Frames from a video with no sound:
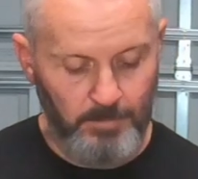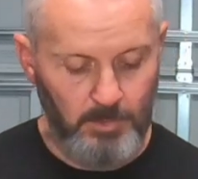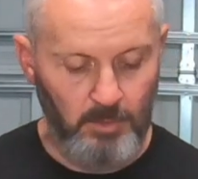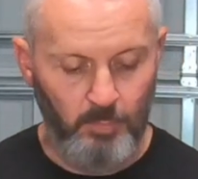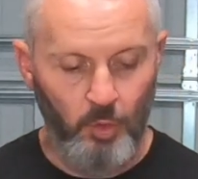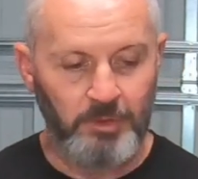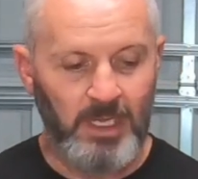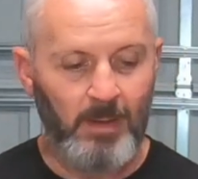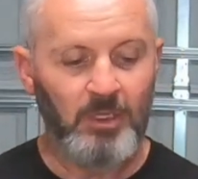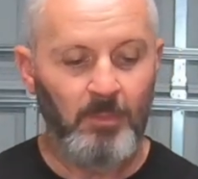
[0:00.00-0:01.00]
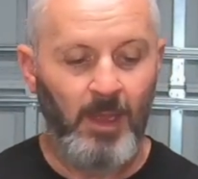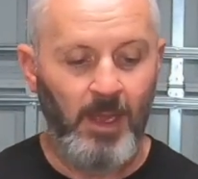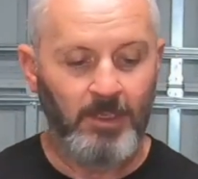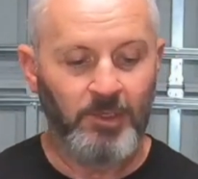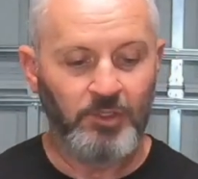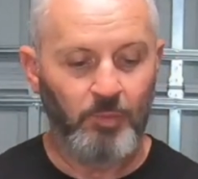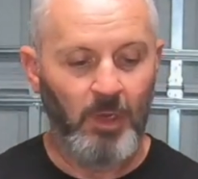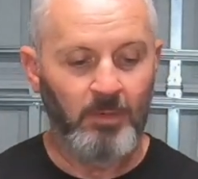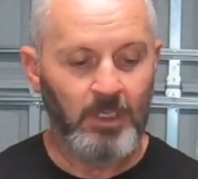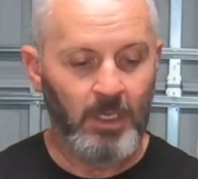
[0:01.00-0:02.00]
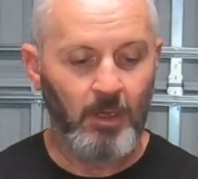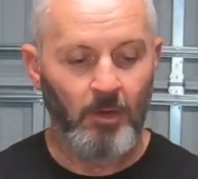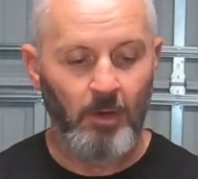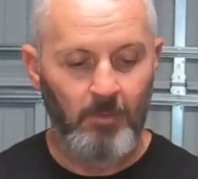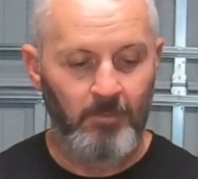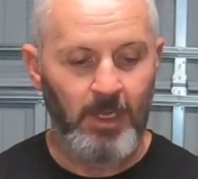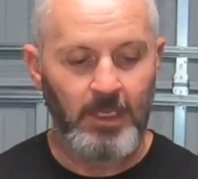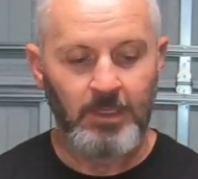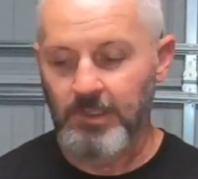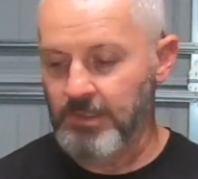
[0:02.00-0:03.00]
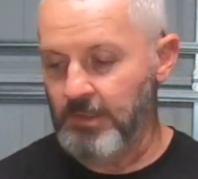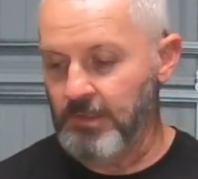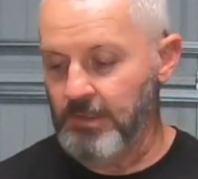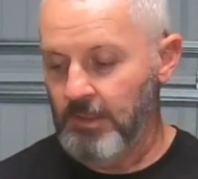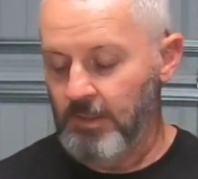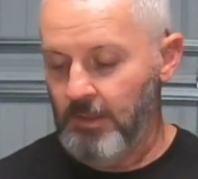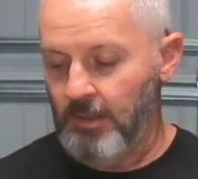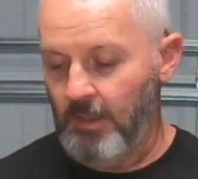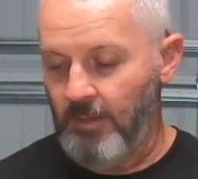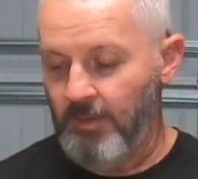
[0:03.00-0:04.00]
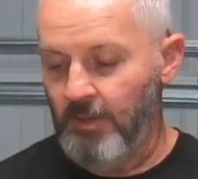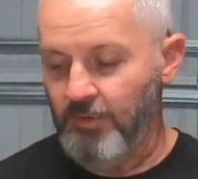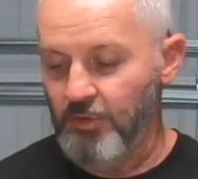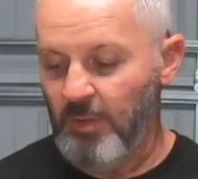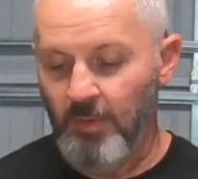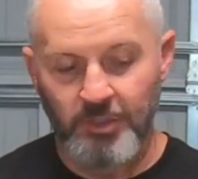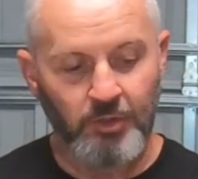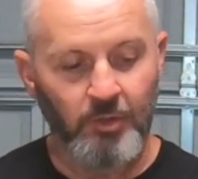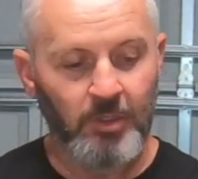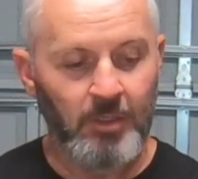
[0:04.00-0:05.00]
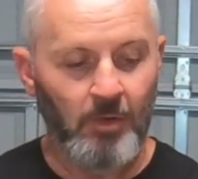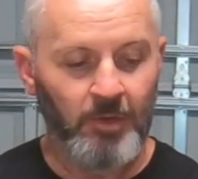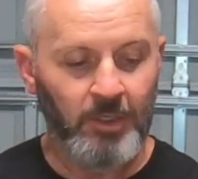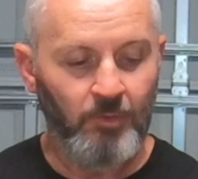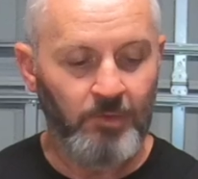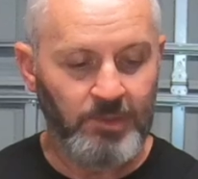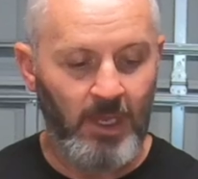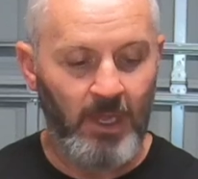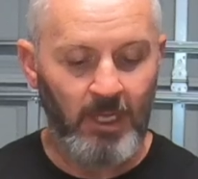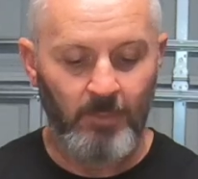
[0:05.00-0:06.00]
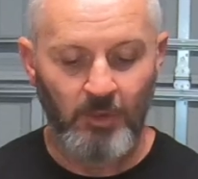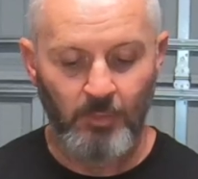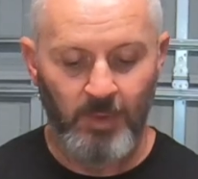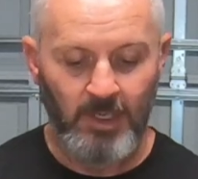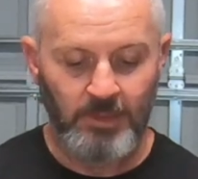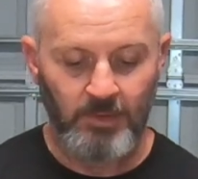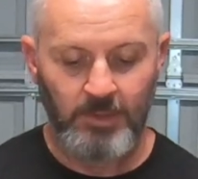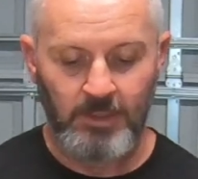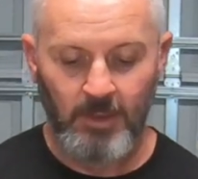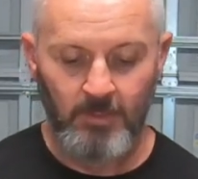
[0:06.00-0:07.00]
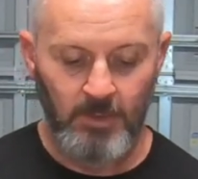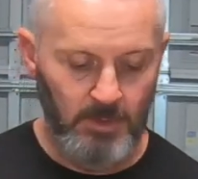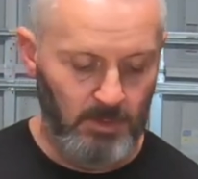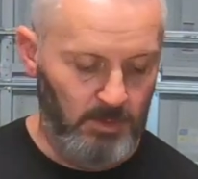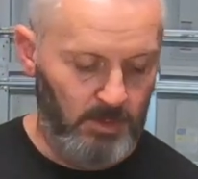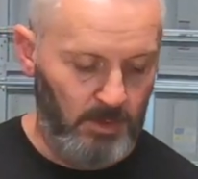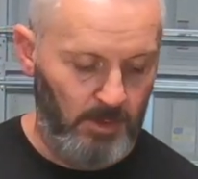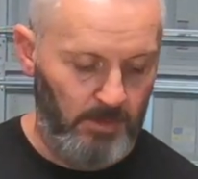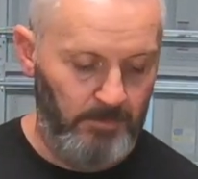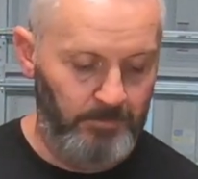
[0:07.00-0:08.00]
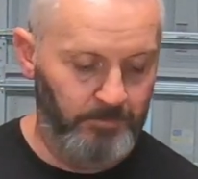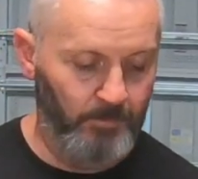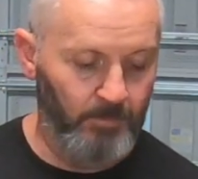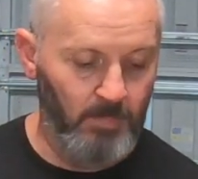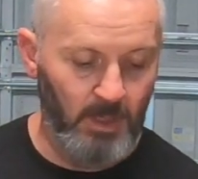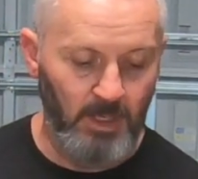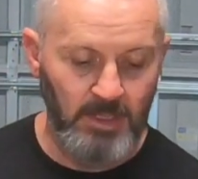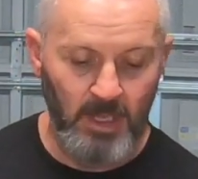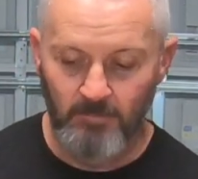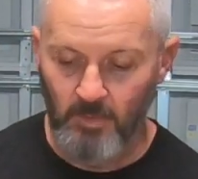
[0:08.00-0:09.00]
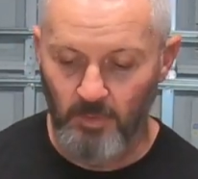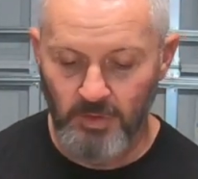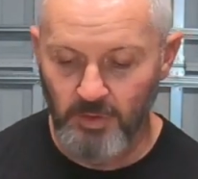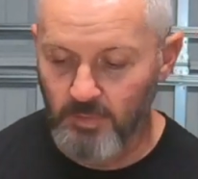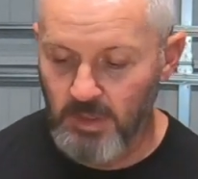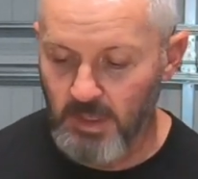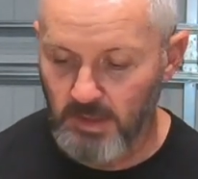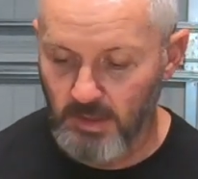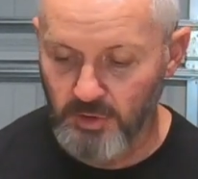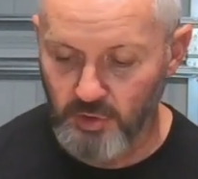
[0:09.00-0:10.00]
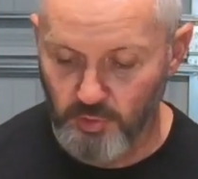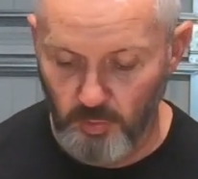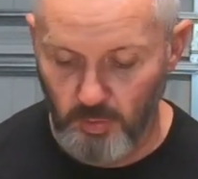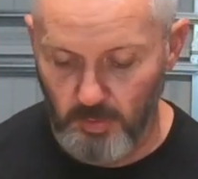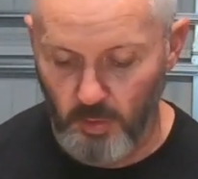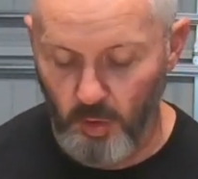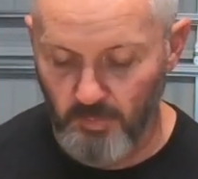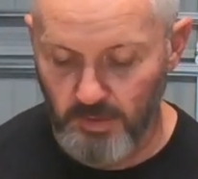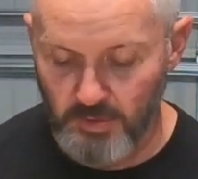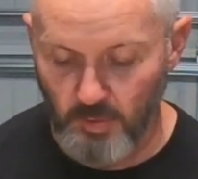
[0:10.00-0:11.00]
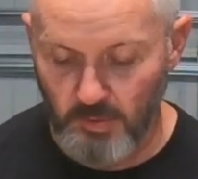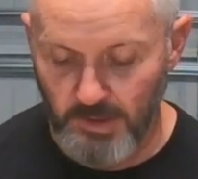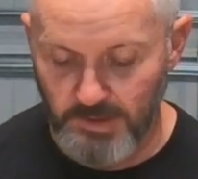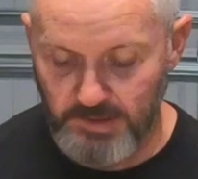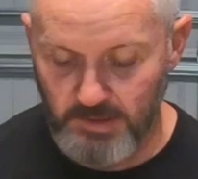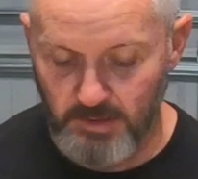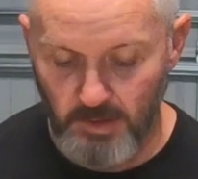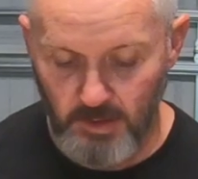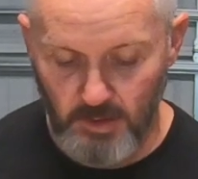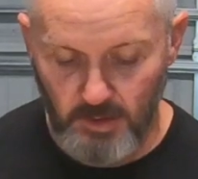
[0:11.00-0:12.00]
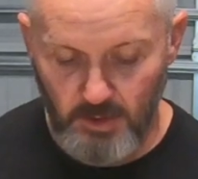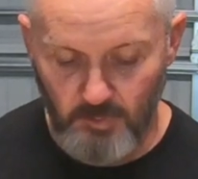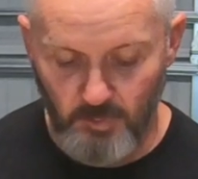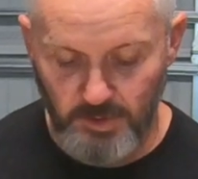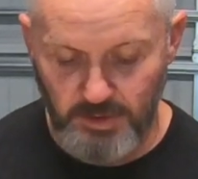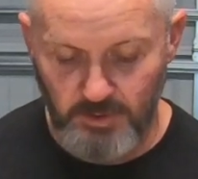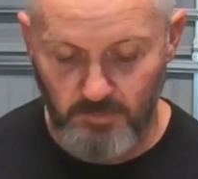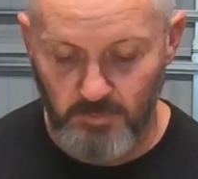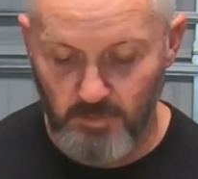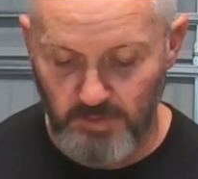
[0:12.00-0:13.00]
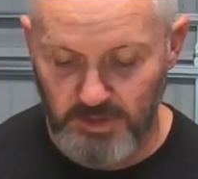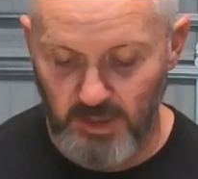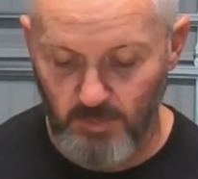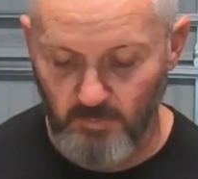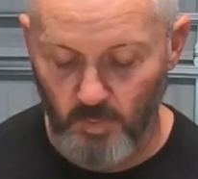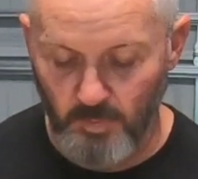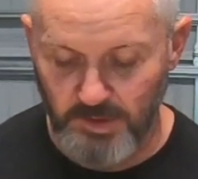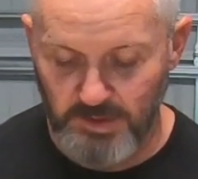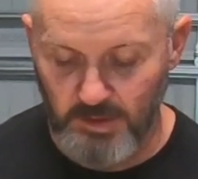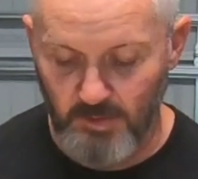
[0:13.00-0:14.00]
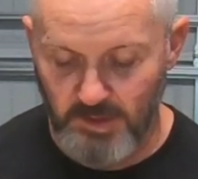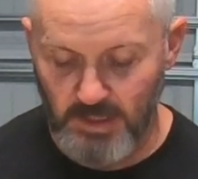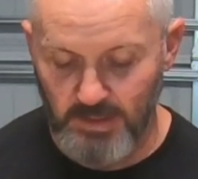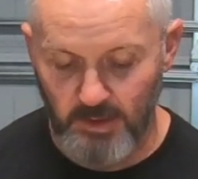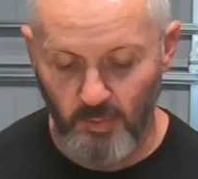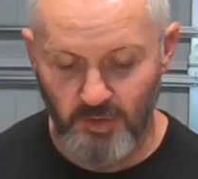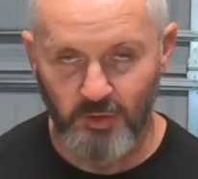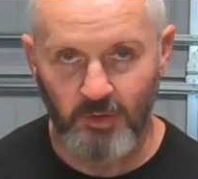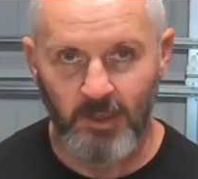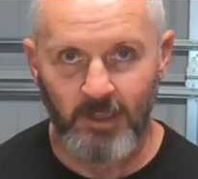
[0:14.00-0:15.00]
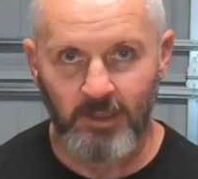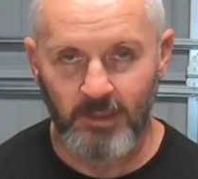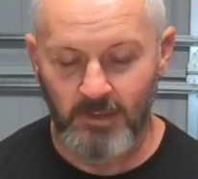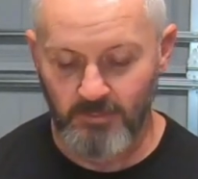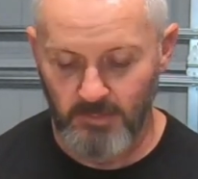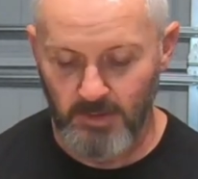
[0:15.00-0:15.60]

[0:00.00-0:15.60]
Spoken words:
little pull tab on the back. This will probably get cut off. I hate these things. They don't do me much good, and all they do is they hang up on your pants all the time. And that very unique and unusual over-the-toe lacing, which if you've never seen it before, when you see it when it's on, they almost look like I